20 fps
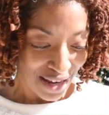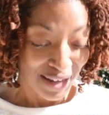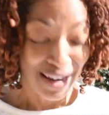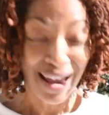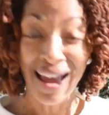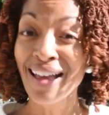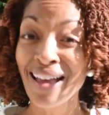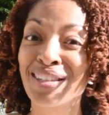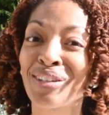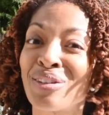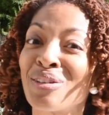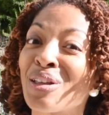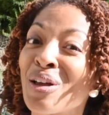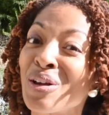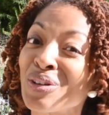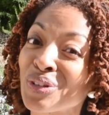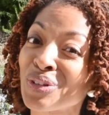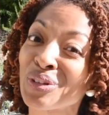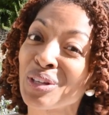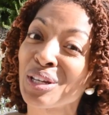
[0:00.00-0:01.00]
Yeah, so
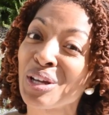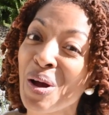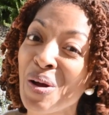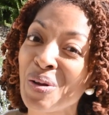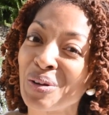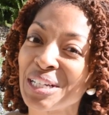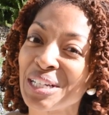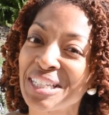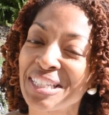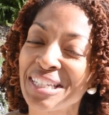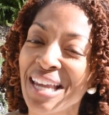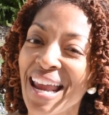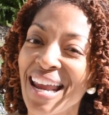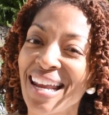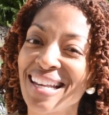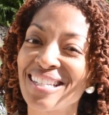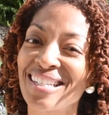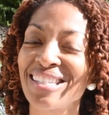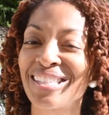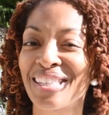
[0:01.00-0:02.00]
those are the only
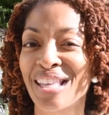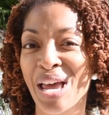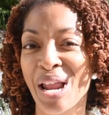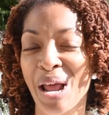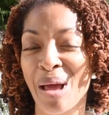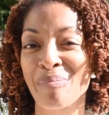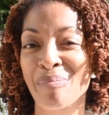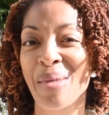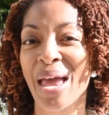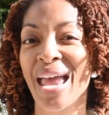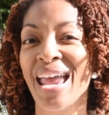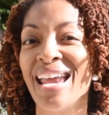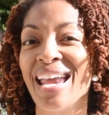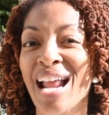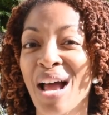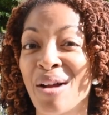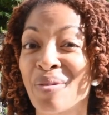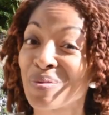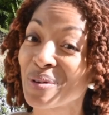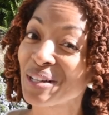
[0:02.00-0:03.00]
changes that I made.
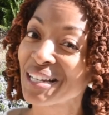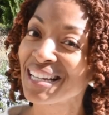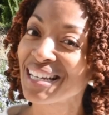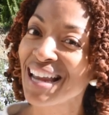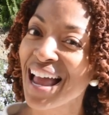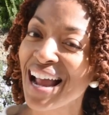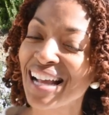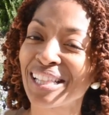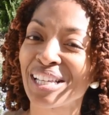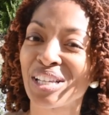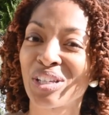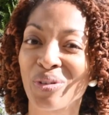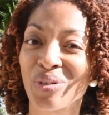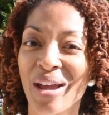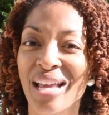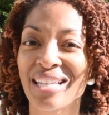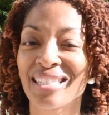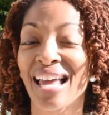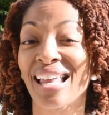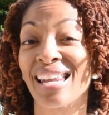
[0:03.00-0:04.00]
I really like the
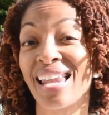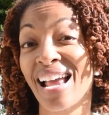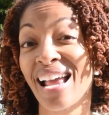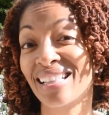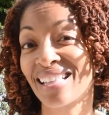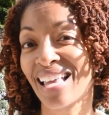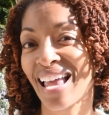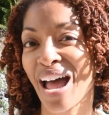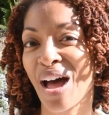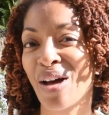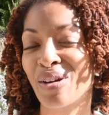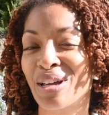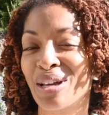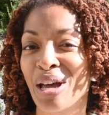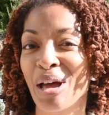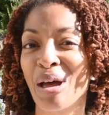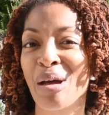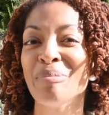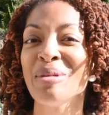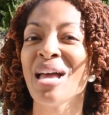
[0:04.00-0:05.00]
dress. I like the
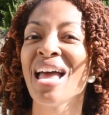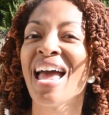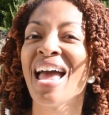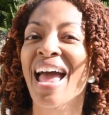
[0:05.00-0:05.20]
outcome.